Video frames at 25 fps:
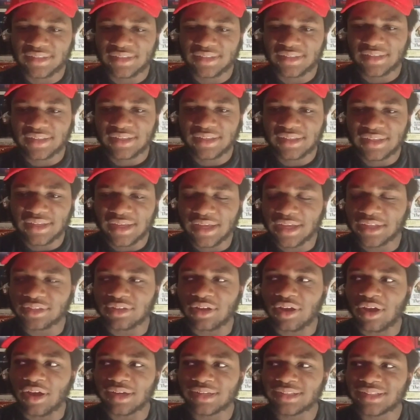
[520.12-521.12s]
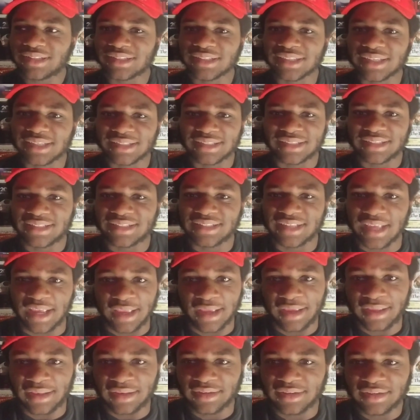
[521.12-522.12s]
It's honestly
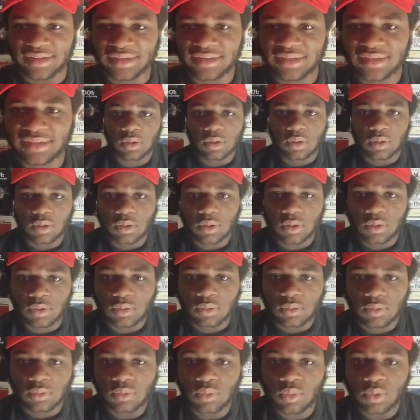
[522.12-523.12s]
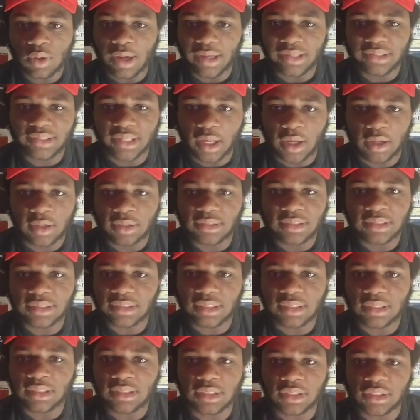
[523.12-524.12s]
insane. You guys, I honestly
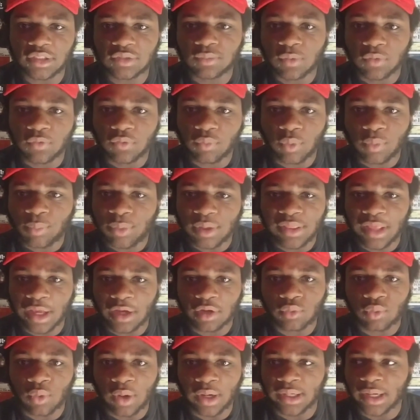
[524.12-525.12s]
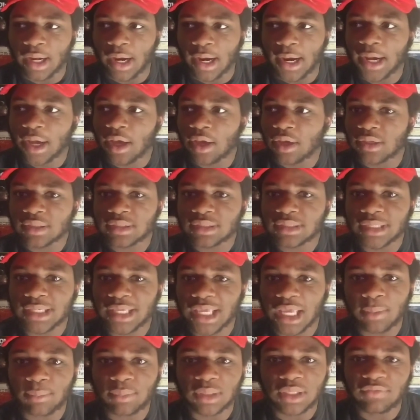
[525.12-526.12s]
didn't think this movie would be that great. I honestly
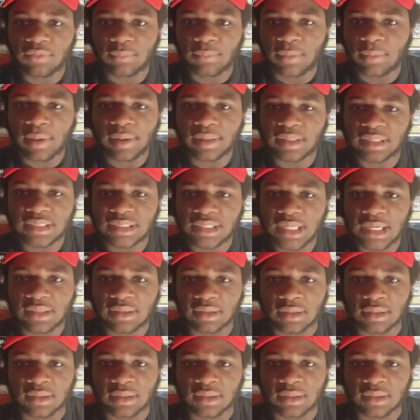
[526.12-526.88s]
can't believe I'm about to say